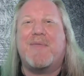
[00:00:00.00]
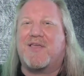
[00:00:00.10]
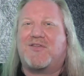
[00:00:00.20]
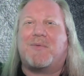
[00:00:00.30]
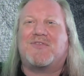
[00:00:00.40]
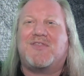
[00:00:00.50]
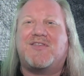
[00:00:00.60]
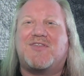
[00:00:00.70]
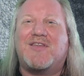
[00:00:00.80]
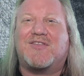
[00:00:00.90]
Because I was
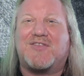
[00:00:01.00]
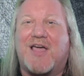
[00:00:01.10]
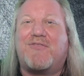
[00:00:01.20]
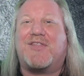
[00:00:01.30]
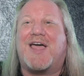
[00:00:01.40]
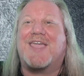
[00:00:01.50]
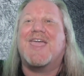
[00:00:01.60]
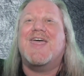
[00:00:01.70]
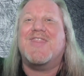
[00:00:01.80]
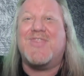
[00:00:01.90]
listening to stuff like
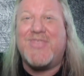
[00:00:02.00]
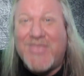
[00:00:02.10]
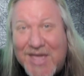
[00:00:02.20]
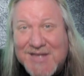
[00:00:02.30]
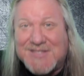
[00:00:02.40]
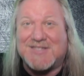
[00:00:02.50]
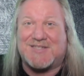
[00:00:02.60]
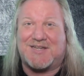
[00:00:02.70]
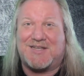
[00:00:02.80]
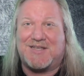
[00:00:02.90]
this.